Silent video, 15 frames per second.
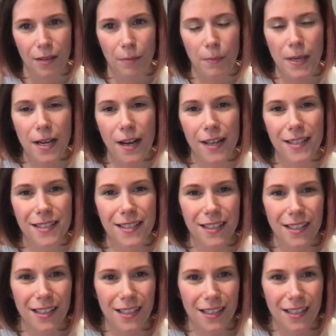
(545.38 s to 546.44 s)
Because
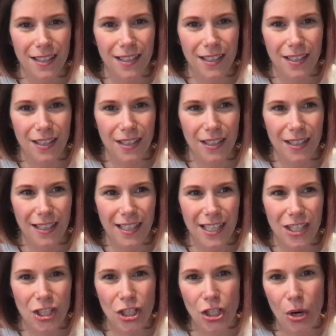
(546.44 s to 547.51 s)

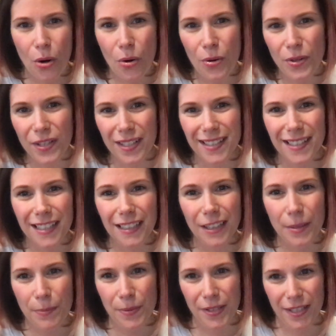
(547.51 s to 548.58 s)
it shows us
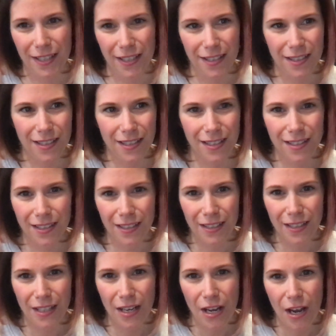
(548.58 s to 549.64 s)
glimpses
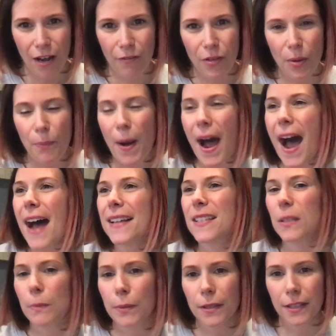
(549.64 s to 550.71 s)
of the
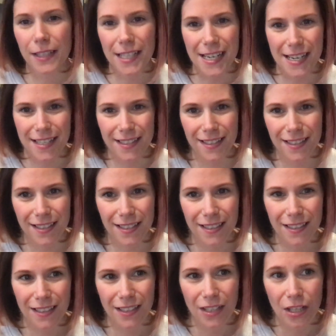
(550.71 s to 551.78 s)
possibilities
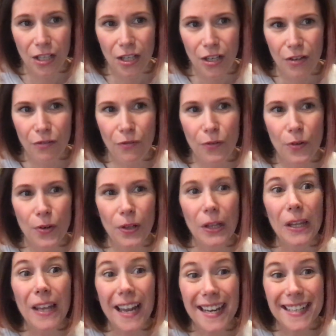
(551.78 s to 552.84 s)
for
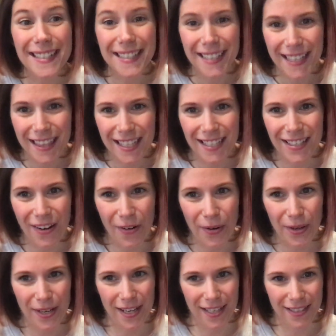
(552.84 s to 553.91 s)
light in the
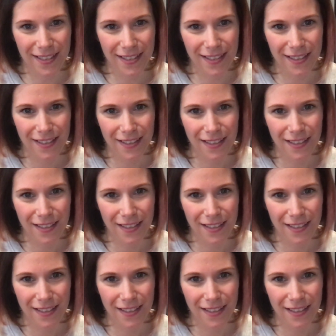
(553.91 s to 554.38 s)
darkness.